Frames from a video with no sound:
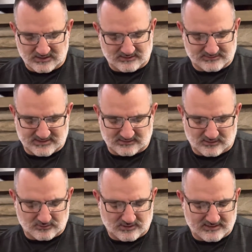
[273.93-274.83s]
said
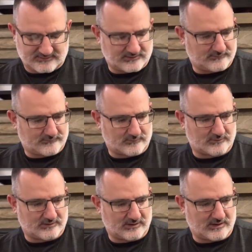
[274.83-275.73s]
long lasting
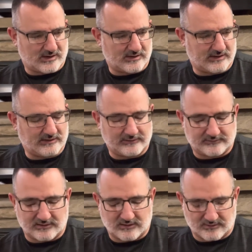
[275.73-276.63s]
for an
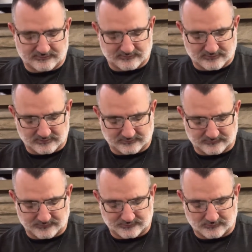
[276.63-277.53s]
EDC concentration
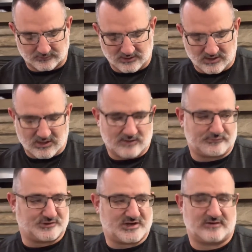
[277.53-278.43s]
for sure.
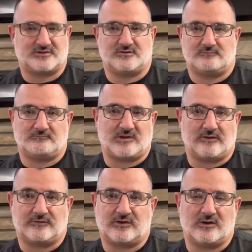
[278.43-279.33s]
Projection
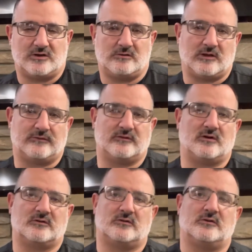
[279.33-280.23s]
is good. It's
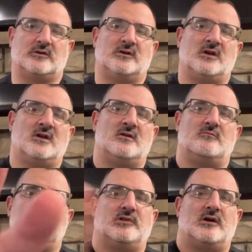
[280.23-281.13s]
not going to
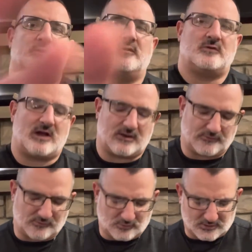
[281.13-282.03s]
blow you out of
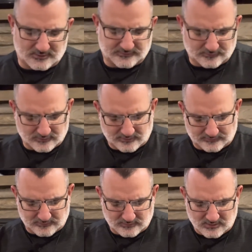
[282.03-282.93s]
the waters or
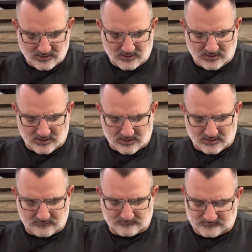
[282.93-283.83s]
anything.
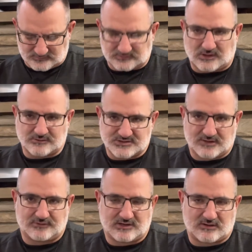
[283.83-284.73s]
Uh,
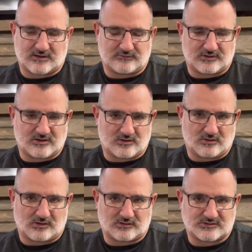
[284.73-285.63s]
longevity, I'll give it a good
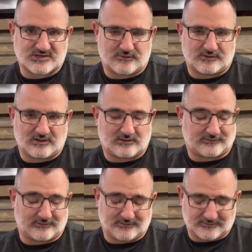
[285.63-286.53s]
longevity, like I
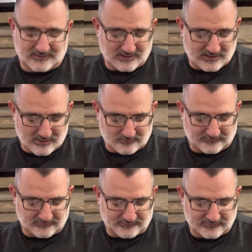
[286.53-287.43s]
said, six to eight hours
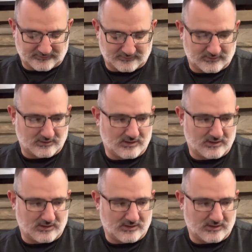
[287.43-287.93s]
consistently.